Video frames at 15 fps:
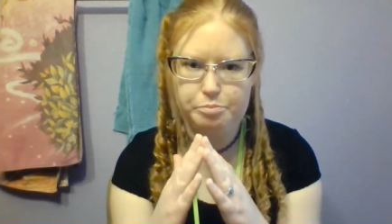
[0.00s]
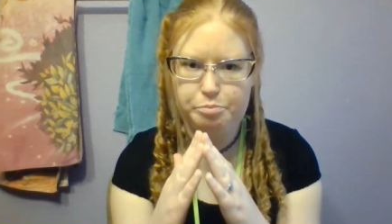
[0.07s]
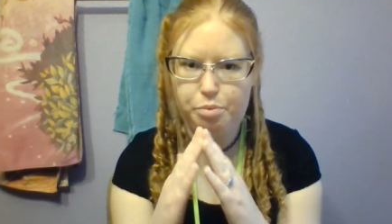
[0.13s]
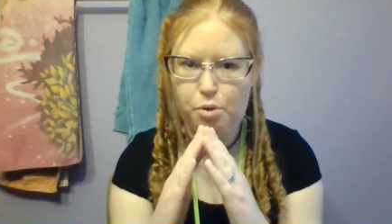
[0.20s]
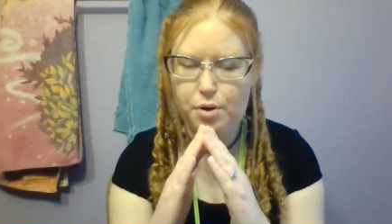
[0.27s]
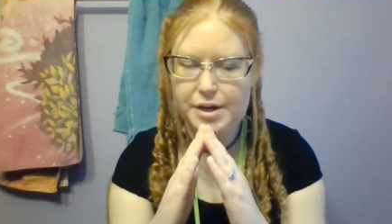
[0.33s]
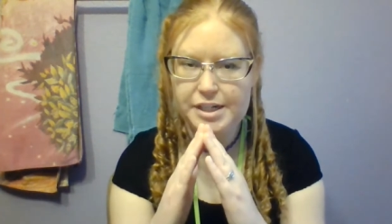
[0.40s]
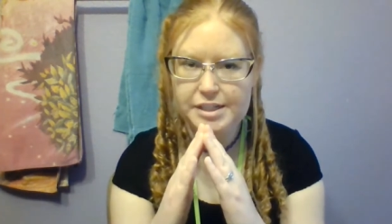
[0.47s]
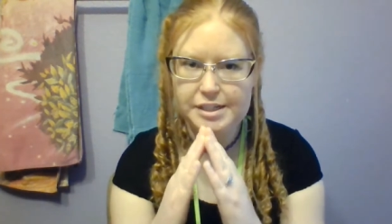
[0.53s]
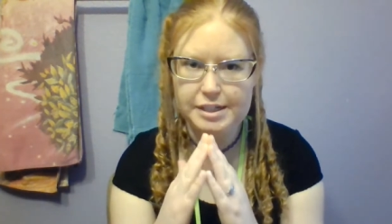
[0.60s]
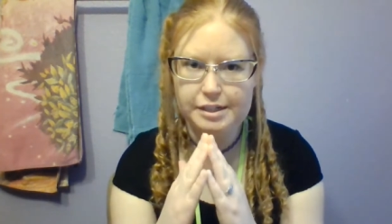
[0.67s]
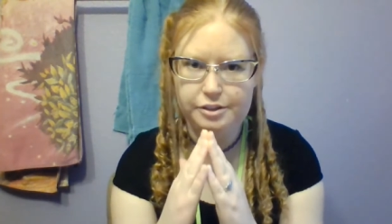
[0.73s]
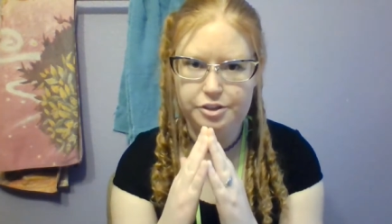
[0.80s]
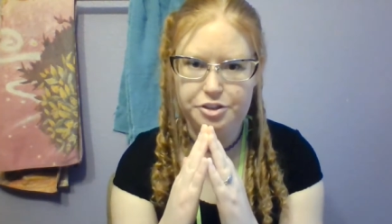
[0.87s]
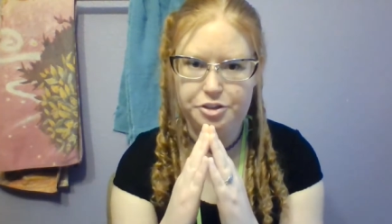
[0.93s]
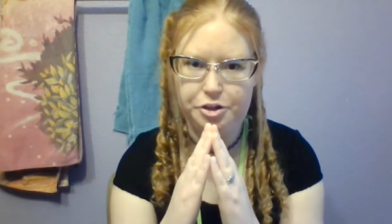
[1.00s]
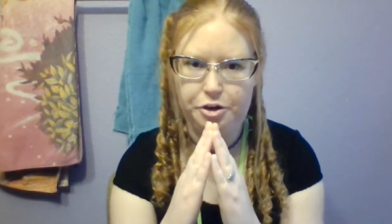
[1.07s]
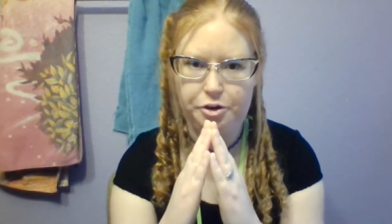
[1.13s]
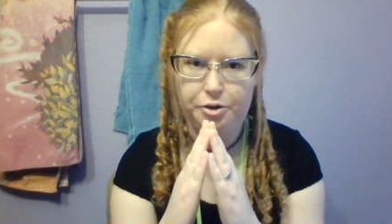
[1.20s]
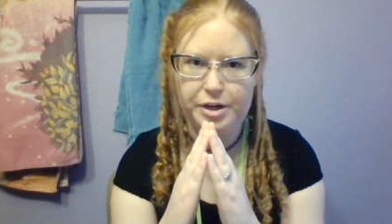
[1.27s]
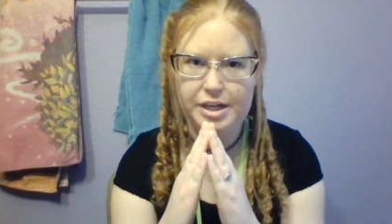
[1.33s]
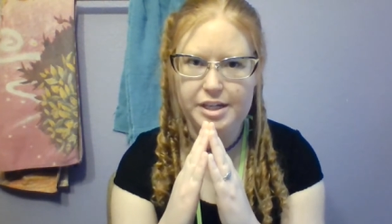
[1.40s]
pointed
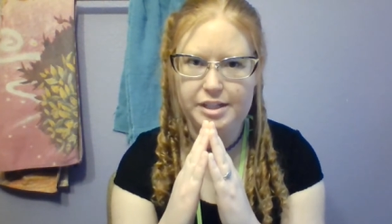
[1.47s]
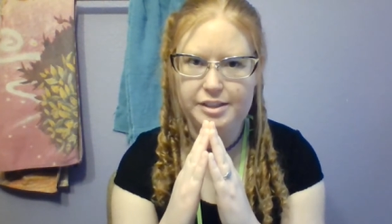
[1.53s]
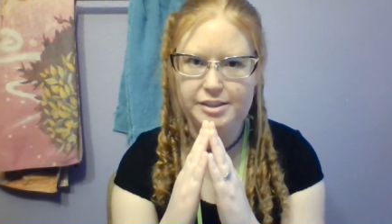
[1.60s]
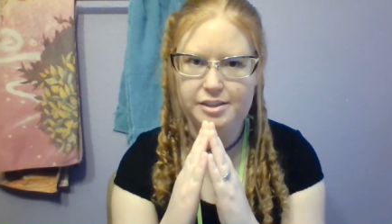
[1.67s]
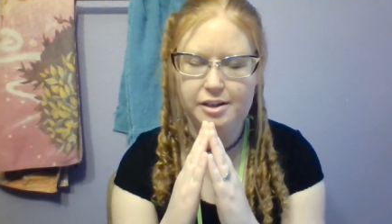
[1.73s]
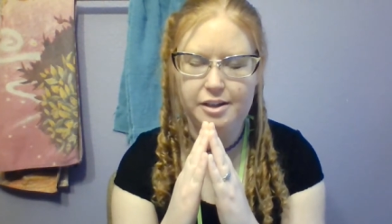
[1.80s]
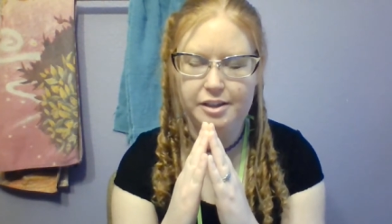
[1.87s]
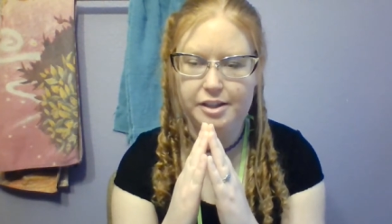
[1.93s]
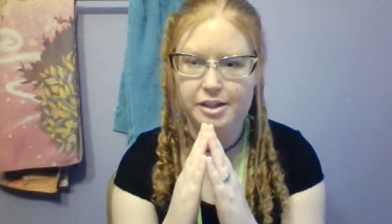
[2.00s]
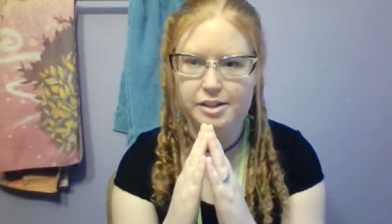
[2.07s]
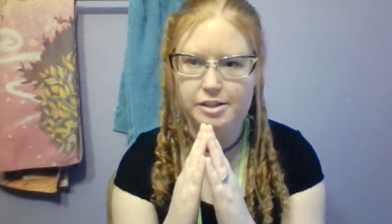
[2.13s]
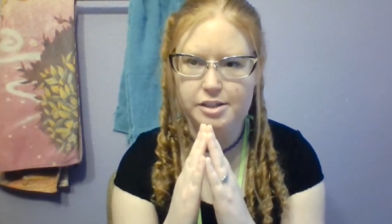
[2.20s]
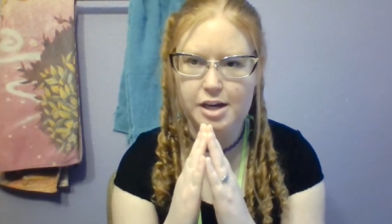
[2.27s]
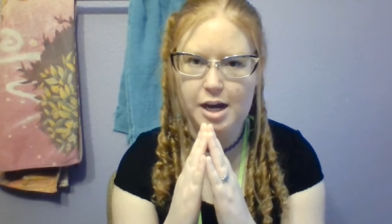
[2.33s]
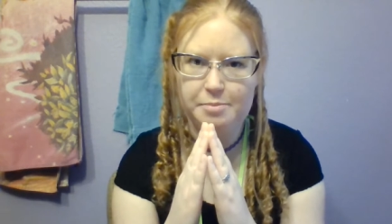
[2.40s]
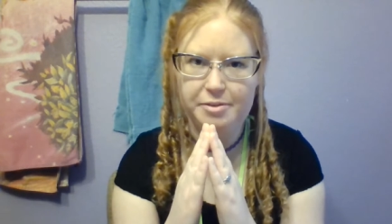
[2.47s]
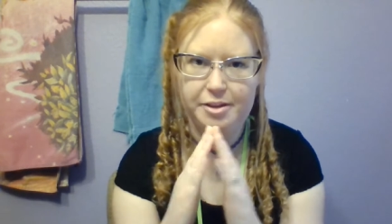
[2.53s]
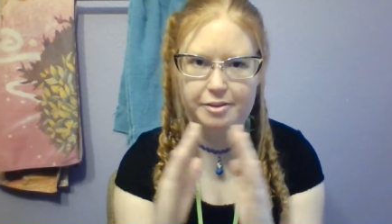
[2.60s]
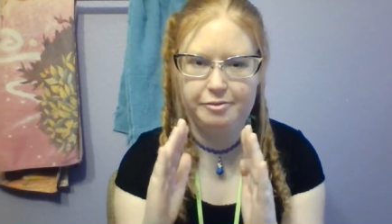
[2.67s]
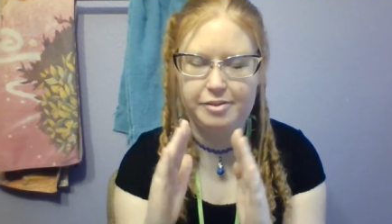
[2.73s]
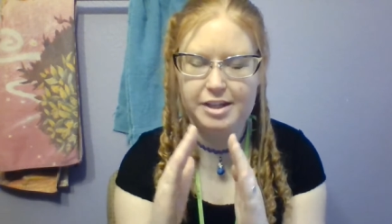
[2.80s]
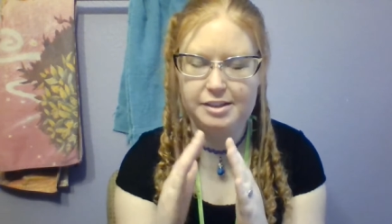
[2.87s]
turrets on the top of
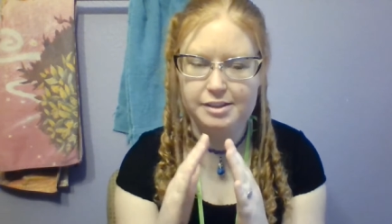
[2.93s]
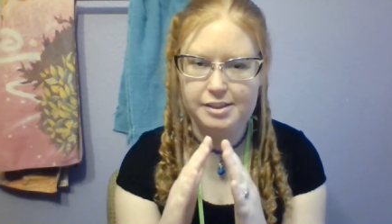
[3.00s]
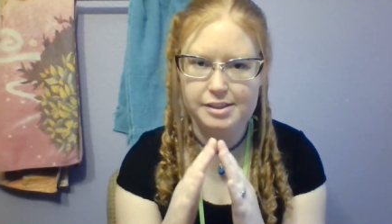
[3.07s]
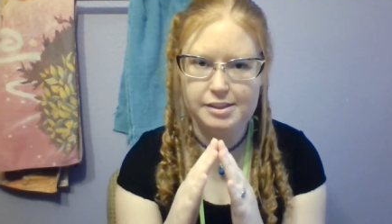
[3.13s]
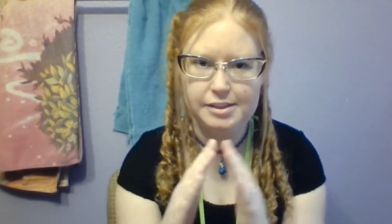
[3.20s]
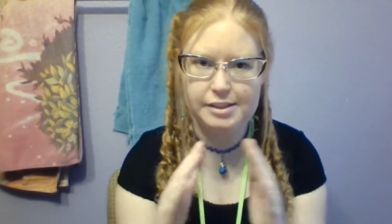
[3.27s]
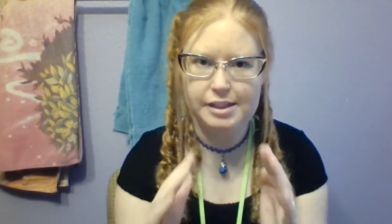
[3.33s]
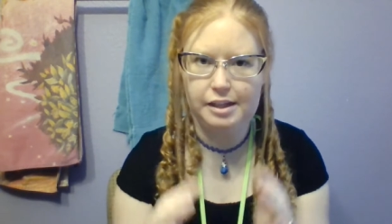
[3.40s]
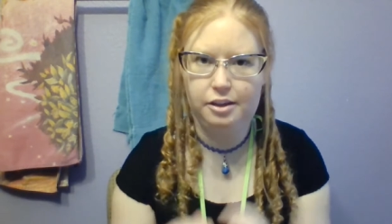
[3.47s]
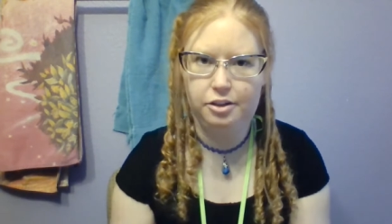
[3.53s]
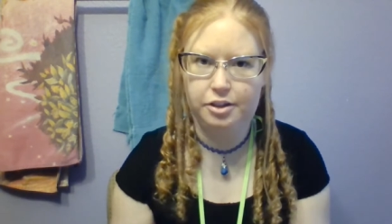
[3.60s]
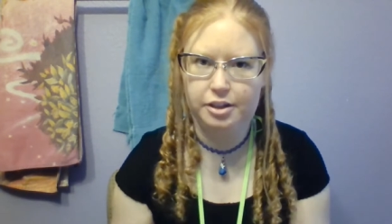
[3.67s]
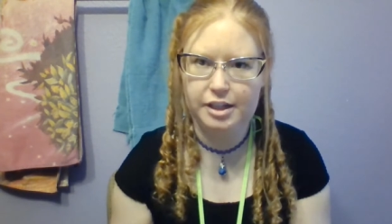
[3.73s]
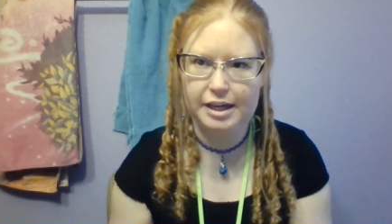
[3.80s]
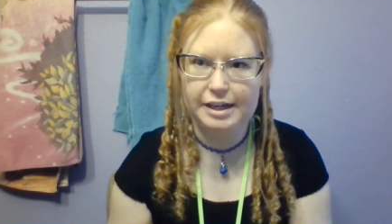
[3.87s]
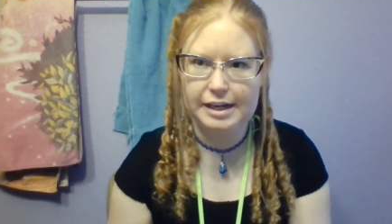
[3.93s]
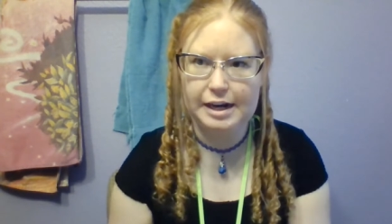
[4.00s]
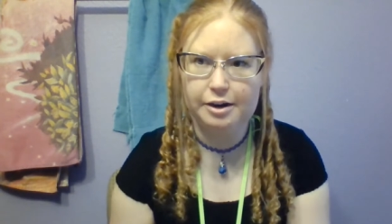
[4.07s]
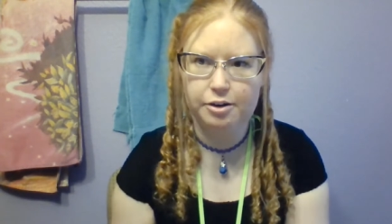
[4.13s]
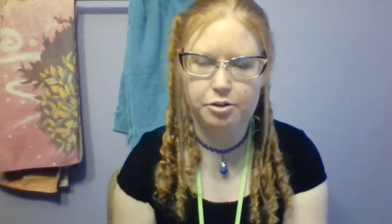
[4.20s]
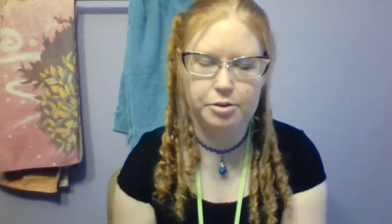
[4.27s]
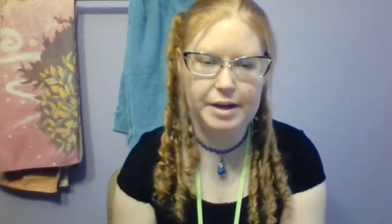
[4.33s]
the fences that looked like
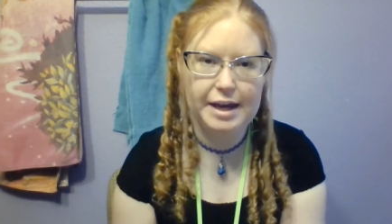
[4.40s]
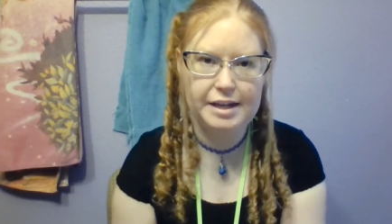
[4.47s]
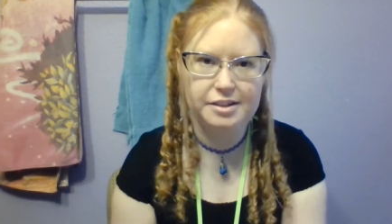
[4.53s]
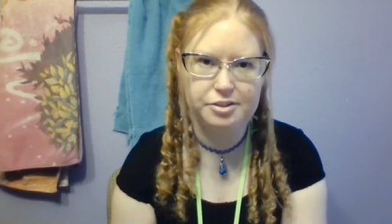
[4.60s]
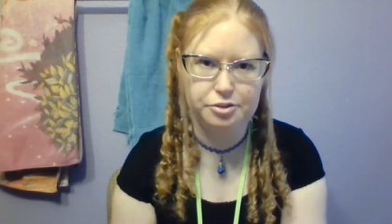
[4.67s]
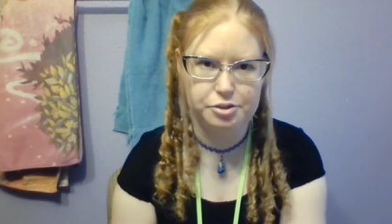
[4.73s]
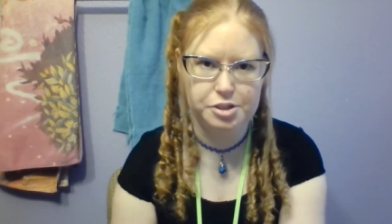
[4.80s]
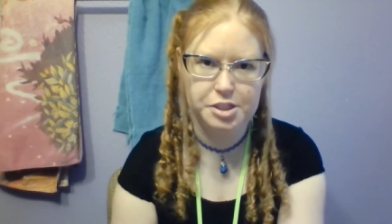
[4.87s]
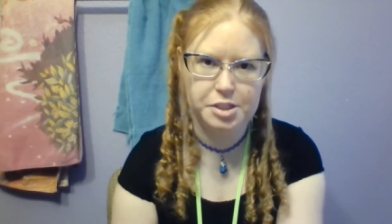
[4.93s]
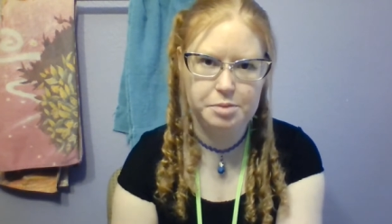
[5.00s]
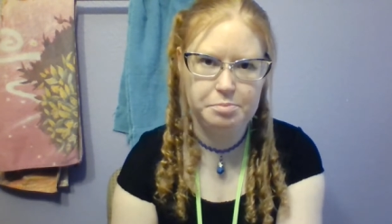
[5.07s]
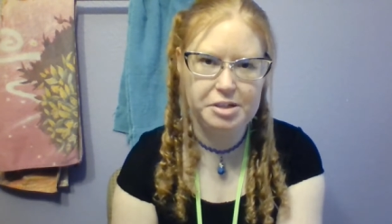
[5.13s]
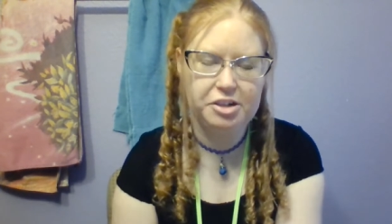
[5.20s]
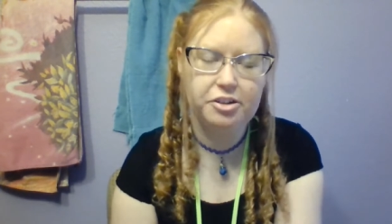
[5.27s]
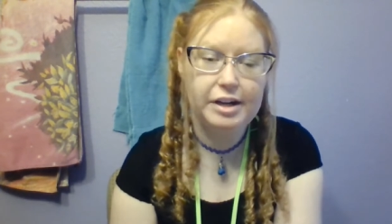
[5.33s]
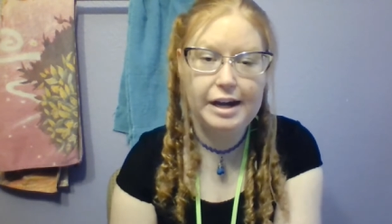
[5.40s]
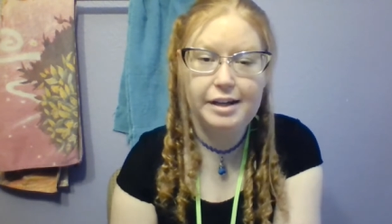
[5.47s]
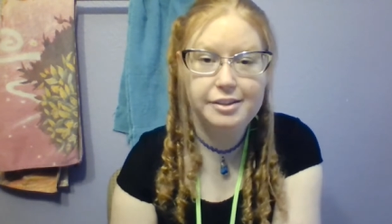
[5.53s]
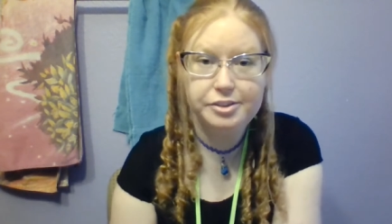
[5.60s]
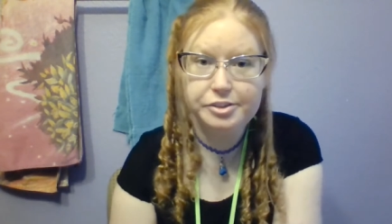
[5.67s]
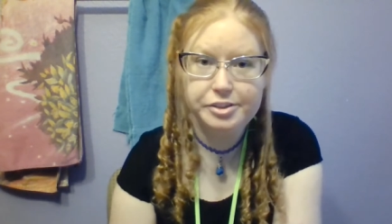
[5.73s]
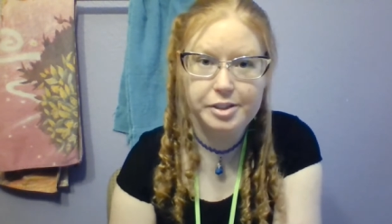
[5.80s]
arrowheads or
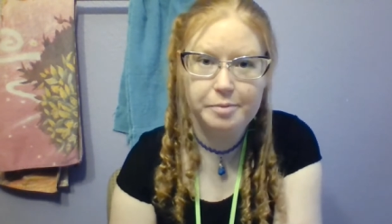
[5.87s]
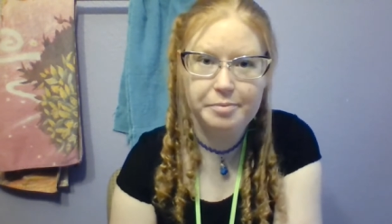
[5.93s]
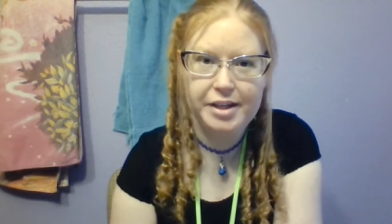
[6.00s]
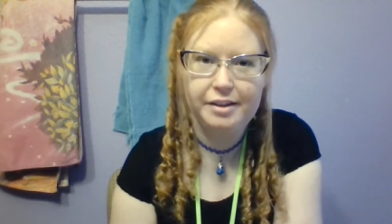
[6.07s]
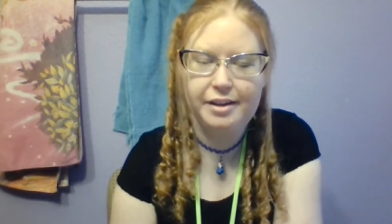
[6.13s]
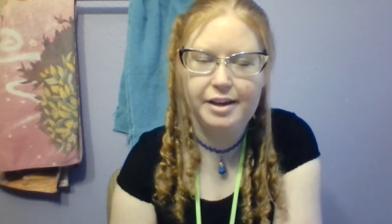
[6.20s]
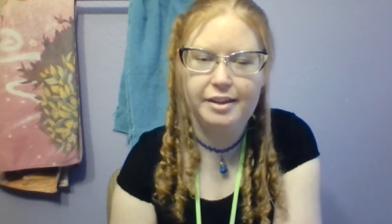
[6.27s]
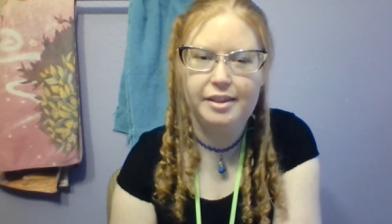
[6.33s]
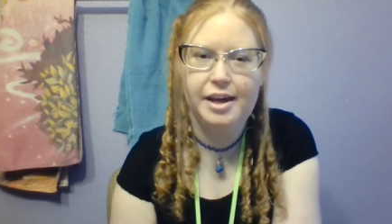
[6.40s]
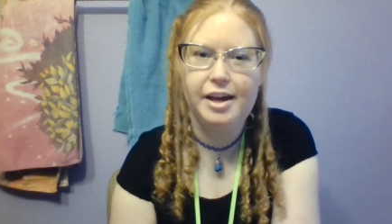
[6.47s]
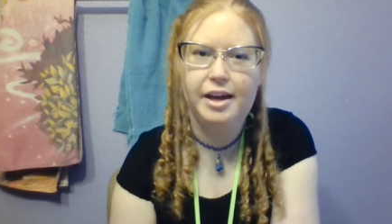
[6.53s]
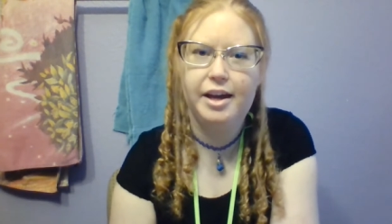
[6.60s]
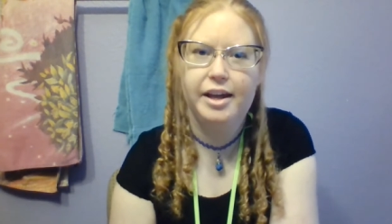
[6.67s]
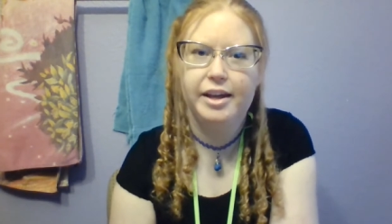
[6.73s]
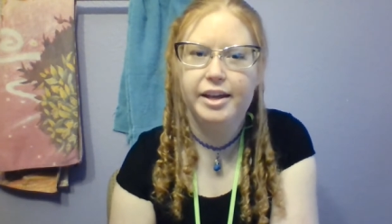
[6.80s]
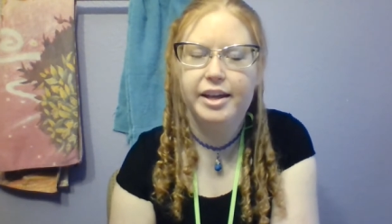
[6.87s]
spearheads or something like that.